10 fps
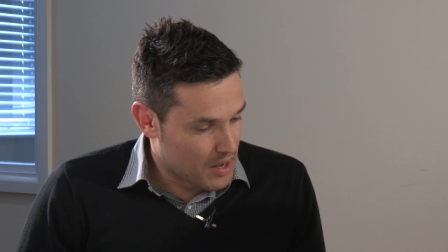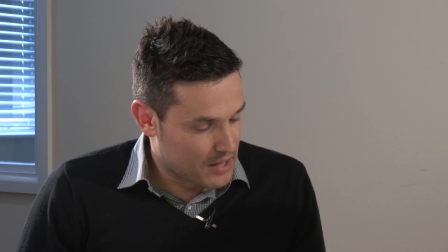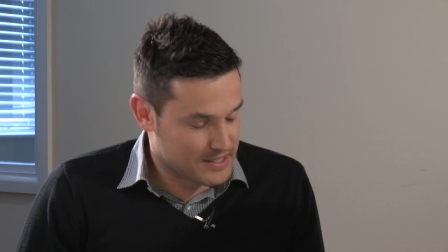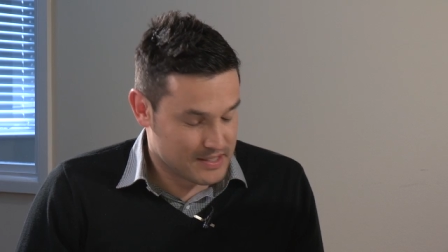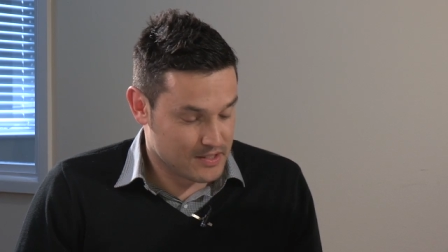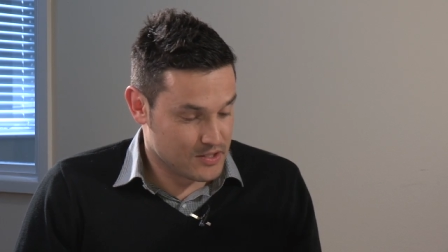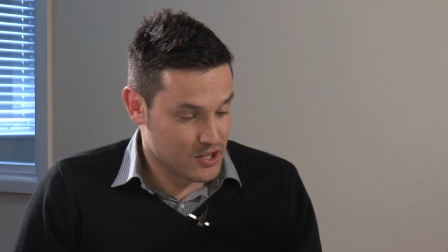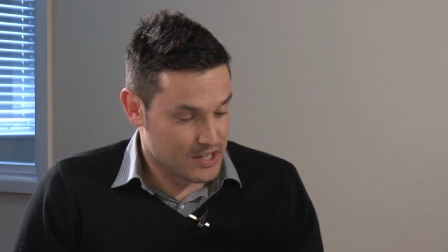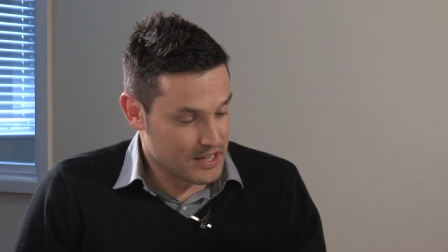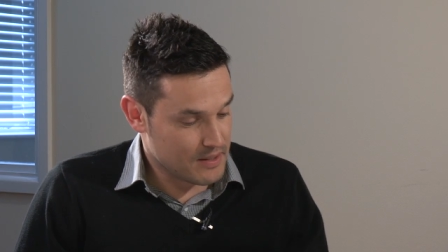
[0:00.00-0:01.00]
I
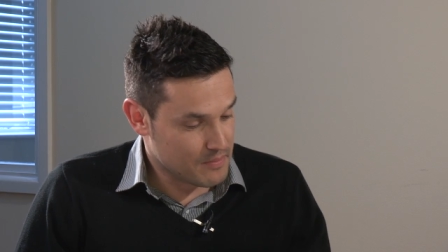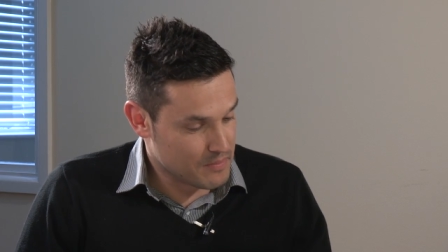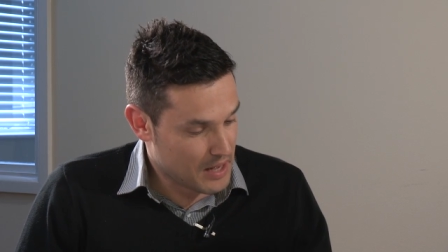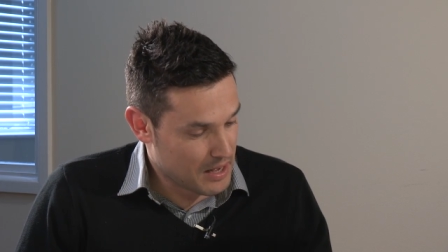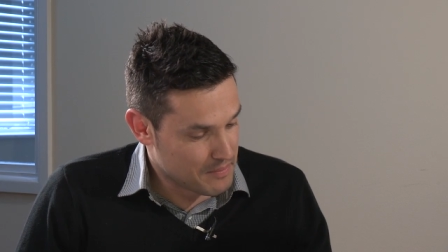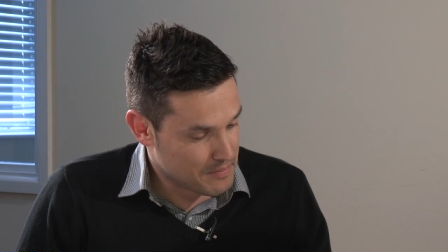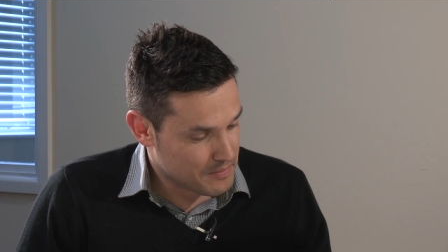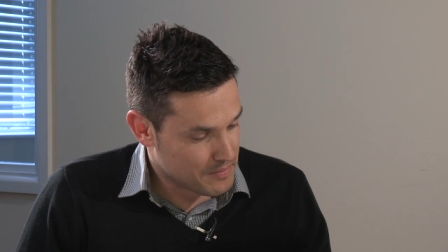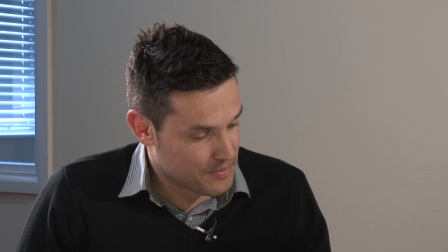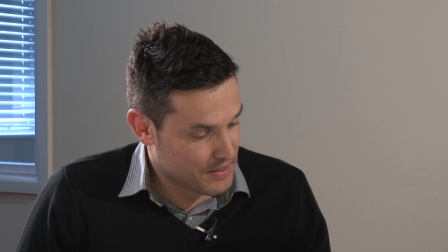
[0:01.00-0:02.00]
certainly
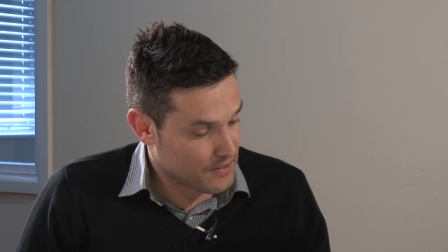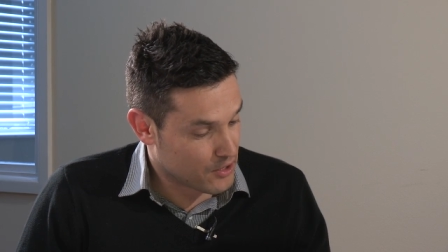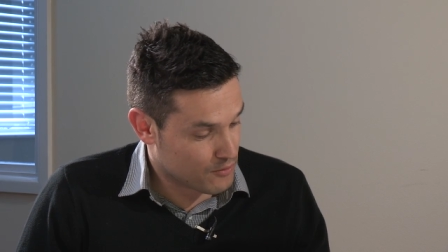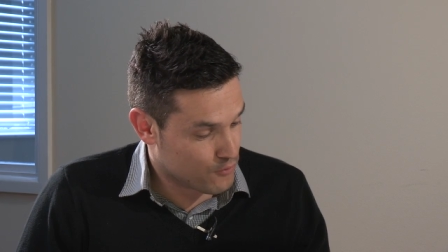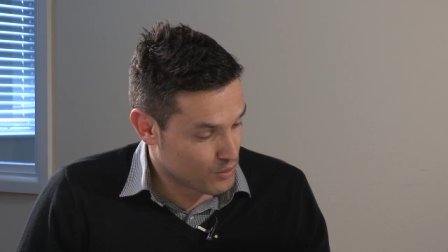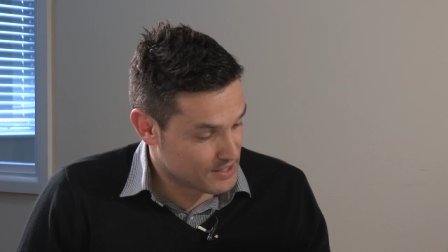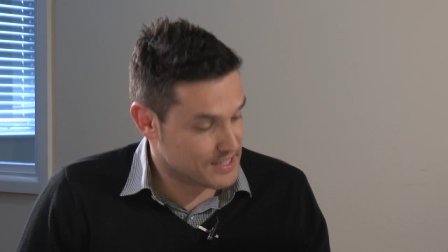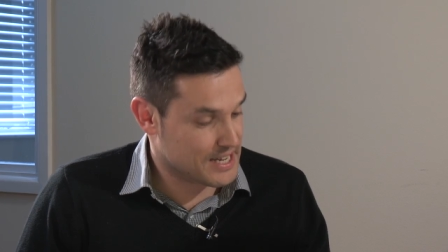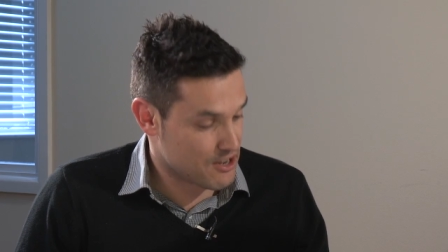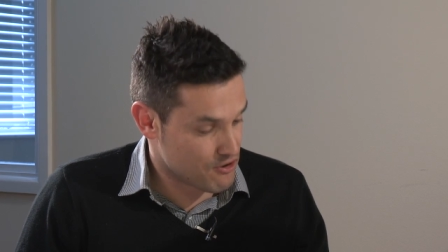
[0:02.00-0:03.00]
think I could fall into
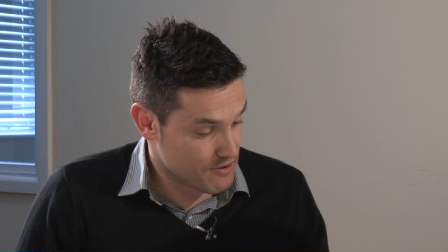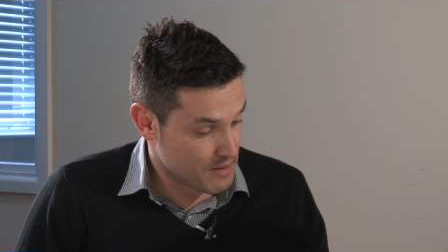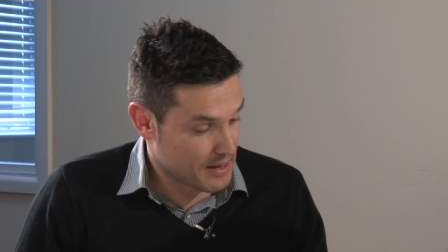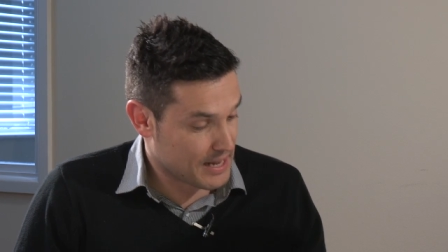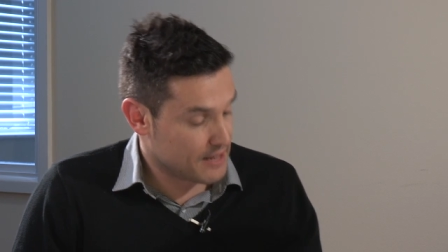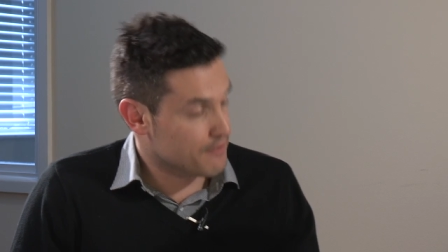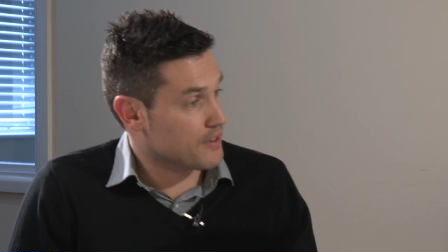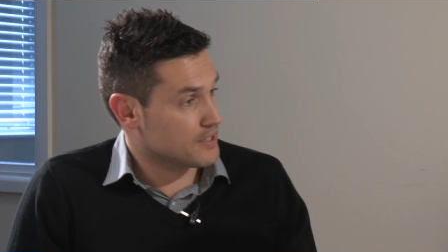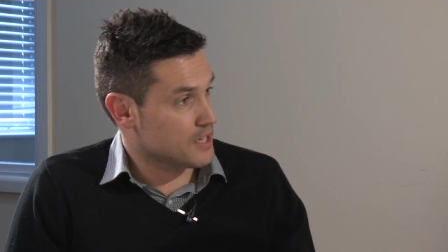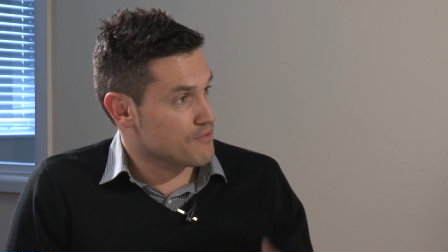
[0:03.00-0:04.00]
this category about getting
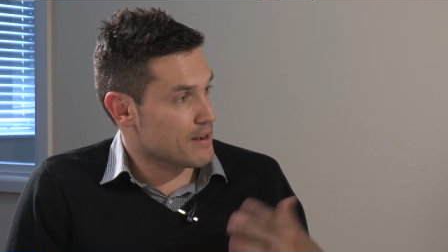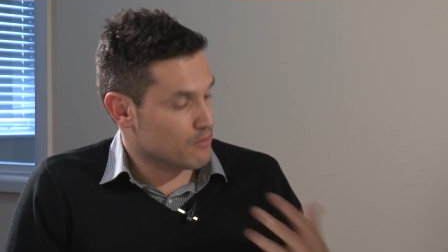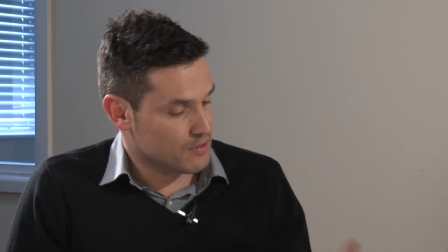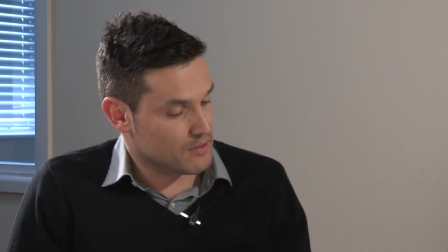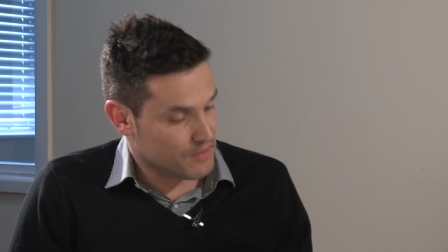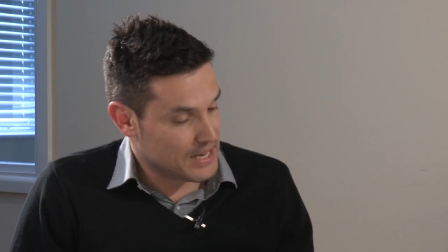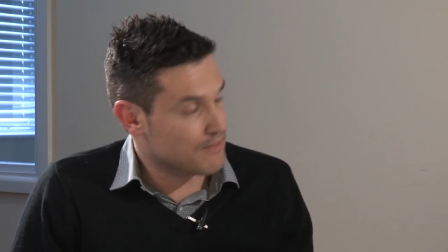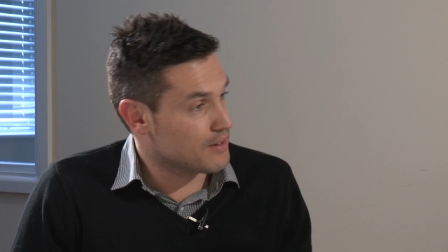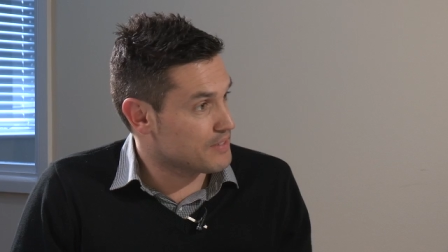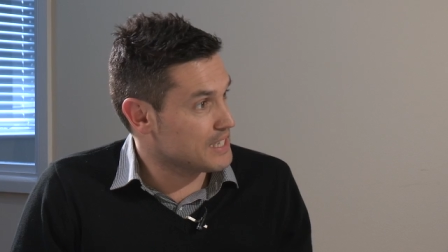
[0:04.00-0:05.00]
fussy around the
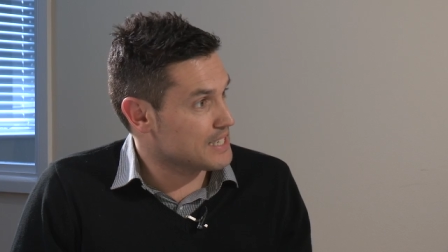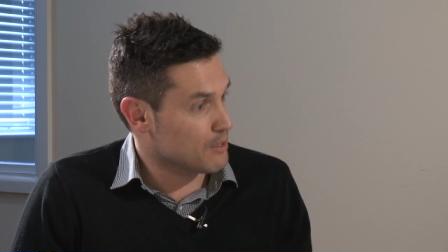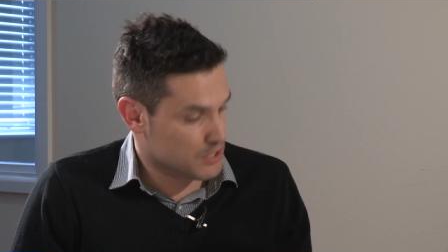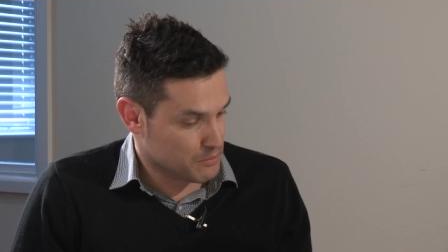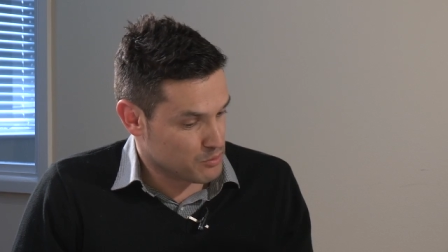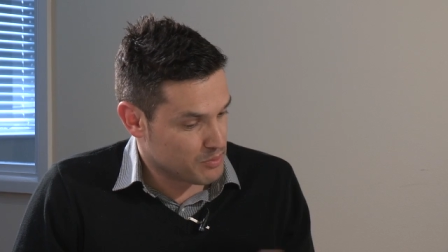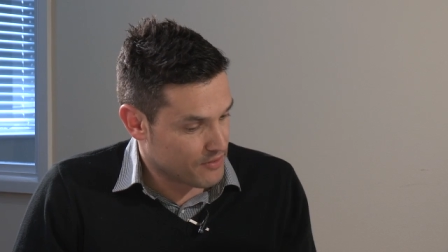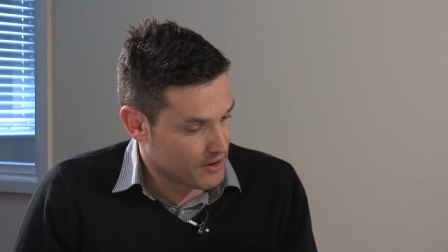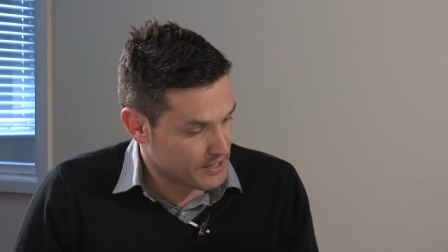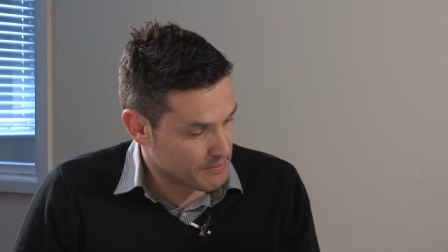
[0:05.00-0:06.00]
level of detail someone's
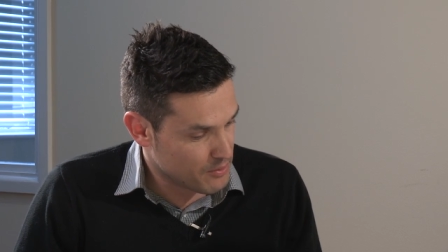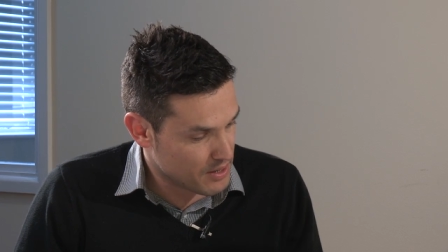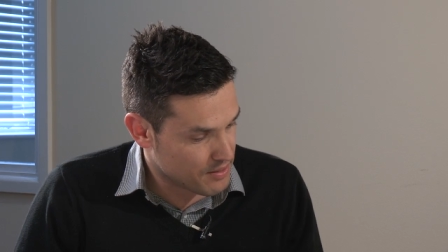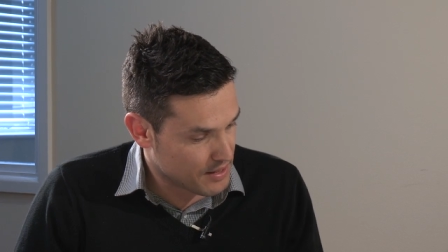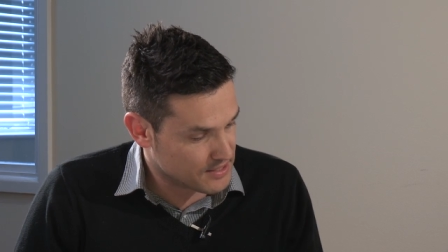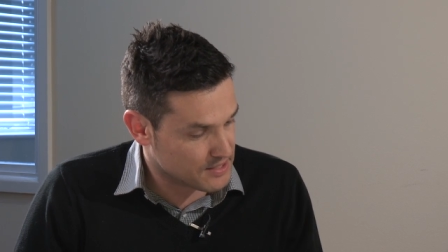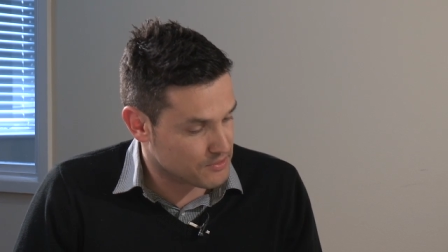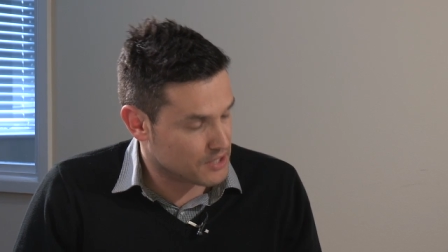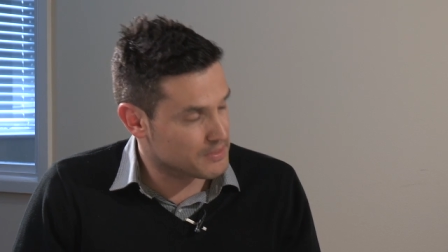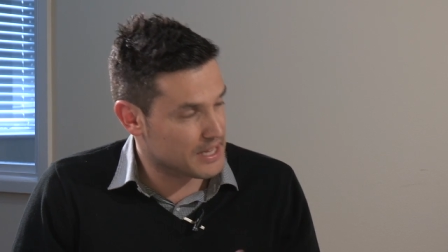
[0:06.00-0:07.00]
providing me with, and
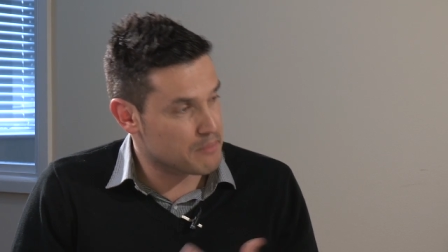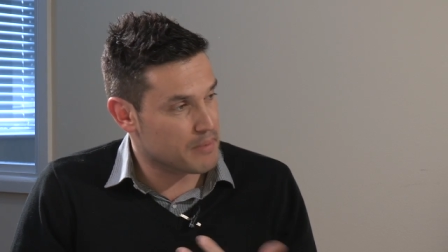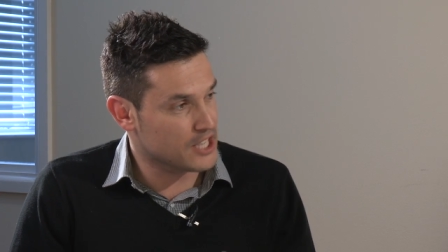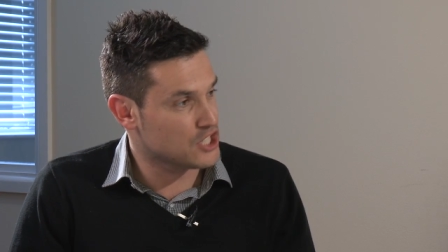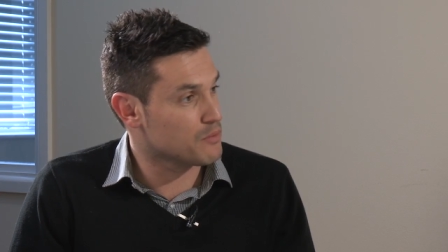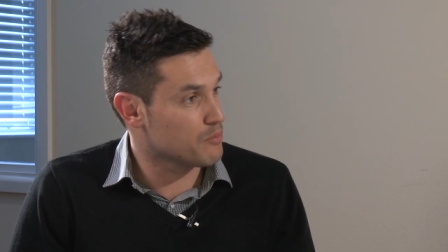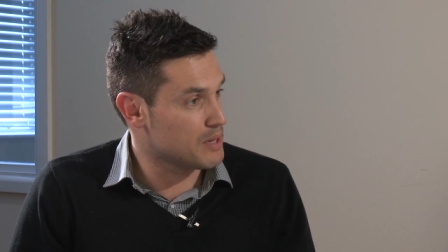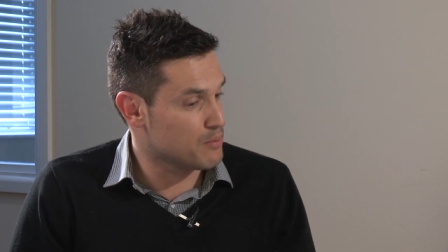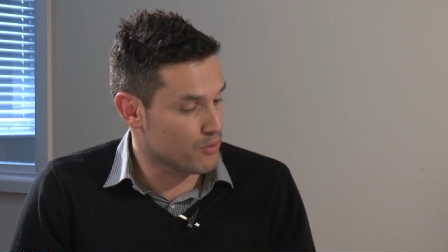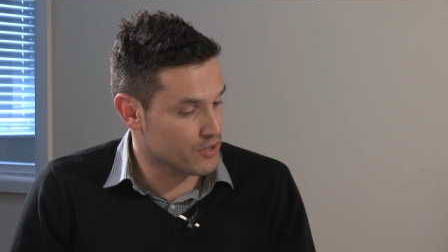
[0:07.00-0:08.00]
sometimes get impatient with
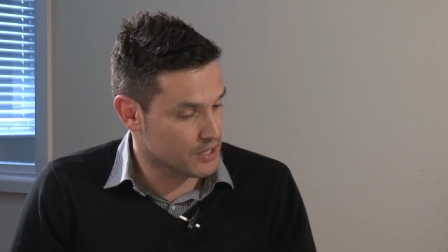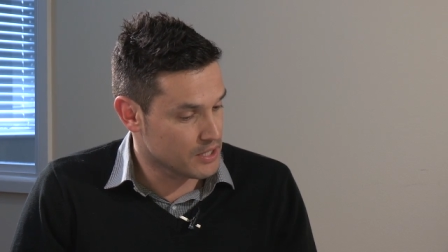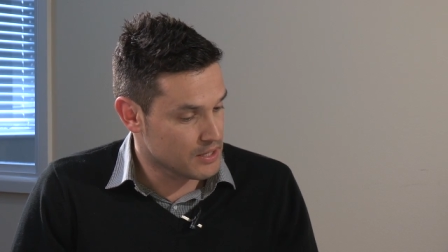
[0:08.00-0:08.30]
people that